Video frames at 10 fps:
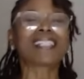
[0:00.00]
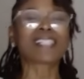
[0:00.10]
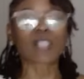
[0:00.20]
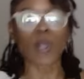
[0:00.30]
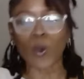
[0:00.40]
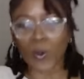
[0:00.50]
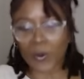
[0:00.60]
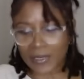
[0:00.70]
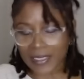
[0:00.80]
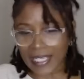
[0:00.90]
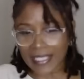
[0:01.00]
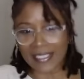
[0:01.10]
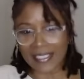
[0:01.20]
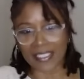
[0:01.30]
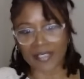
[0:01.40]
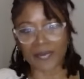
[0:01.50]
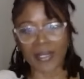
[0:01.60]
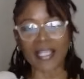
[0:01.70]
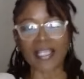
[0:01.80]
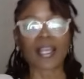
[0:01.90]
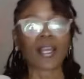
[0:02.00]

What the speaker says: so lazy, right?